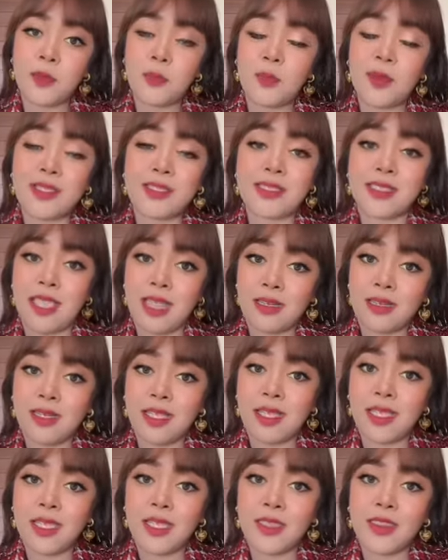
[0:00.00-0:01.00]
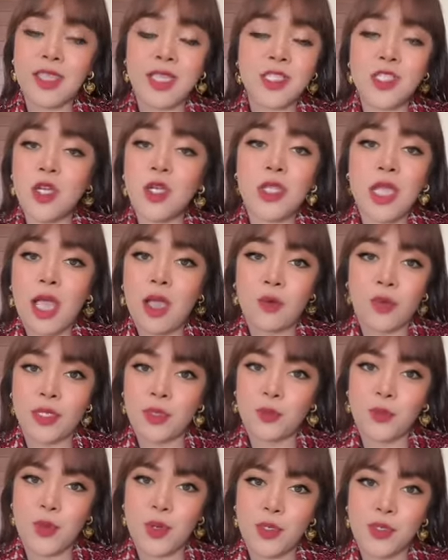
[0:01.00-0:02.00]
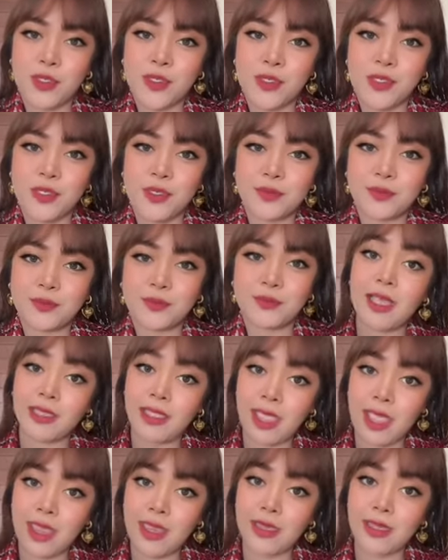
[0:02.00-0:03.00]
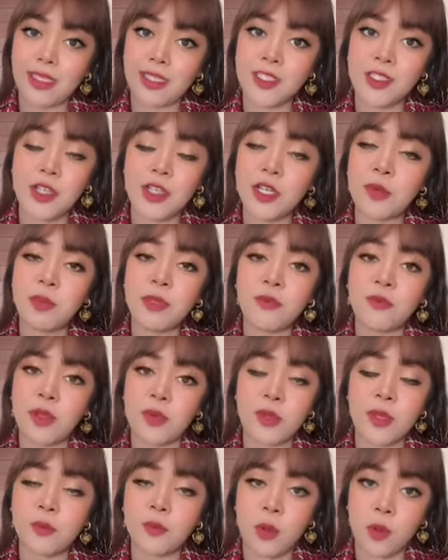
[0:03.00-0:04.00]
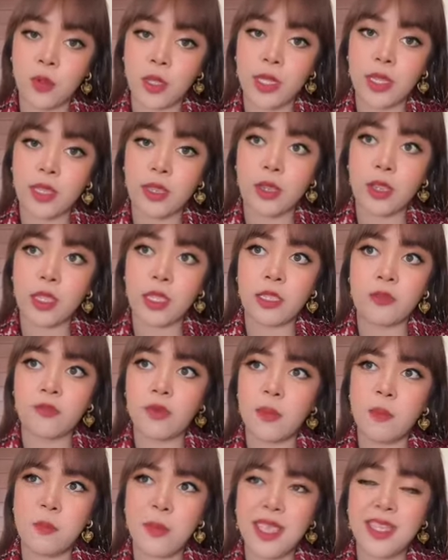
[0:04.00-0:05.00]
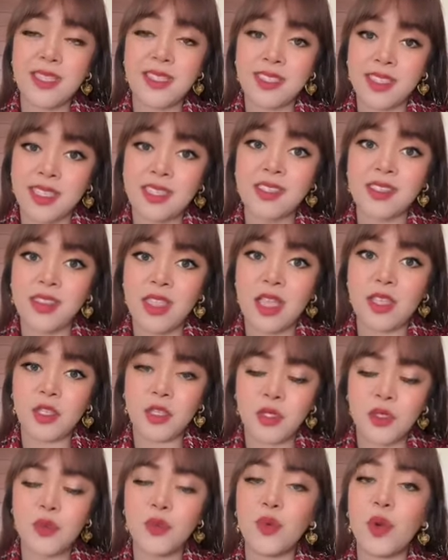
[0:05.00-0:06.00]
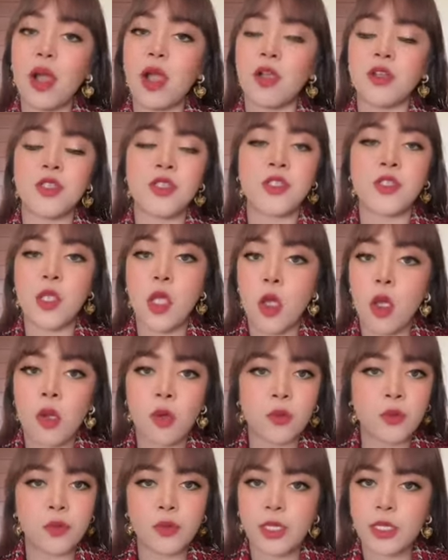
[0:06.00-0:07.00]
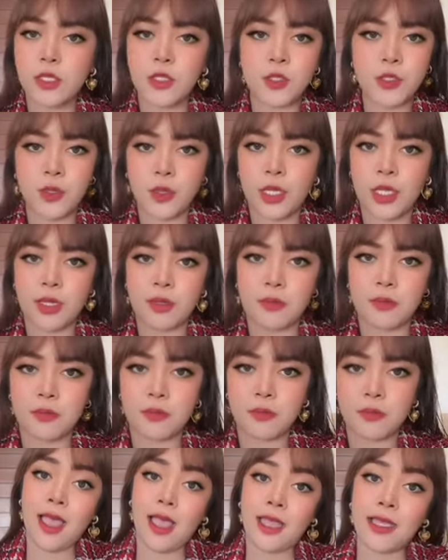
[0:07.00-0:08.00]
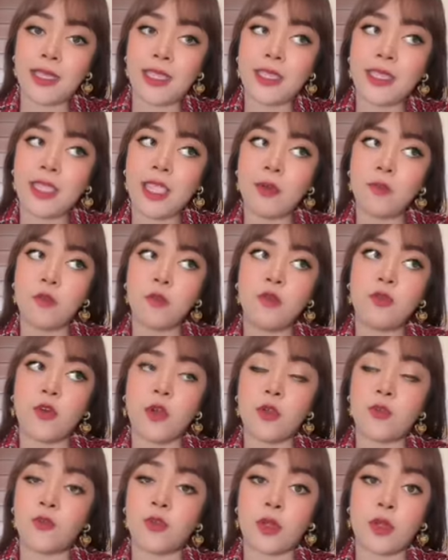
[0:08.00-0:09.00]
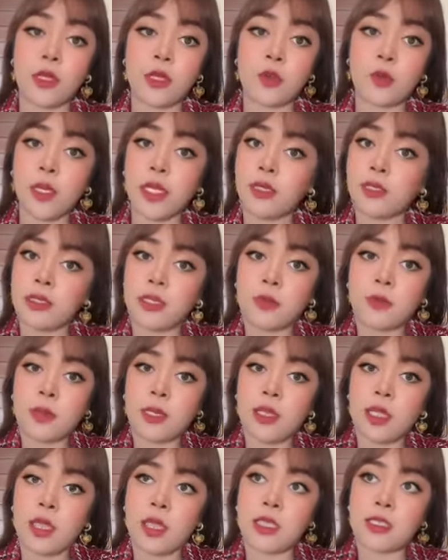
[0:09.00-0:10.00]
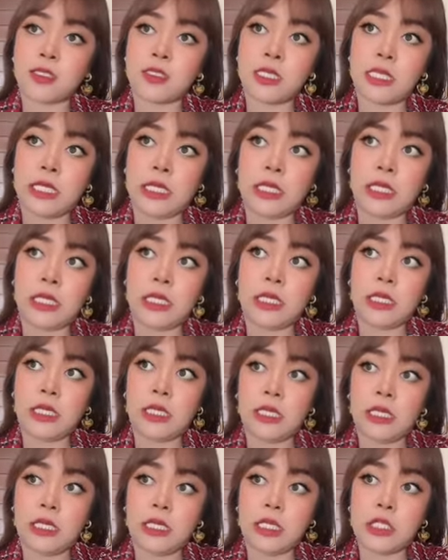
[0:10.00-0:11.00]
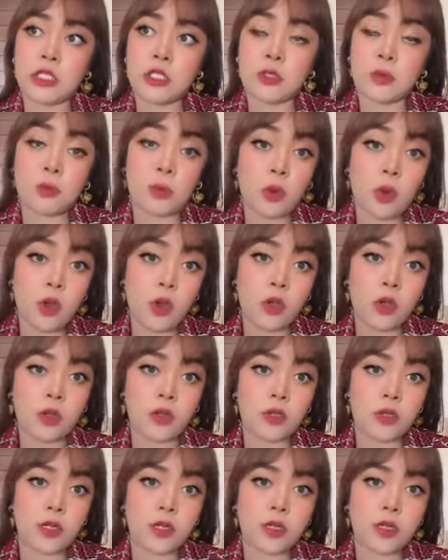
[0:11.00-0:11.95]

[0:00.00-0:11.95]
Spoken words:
But sadly, that's not how it works. Again, it's gonna be very boring if a man sees that you are so into him and he can move on very quickly because he is bored.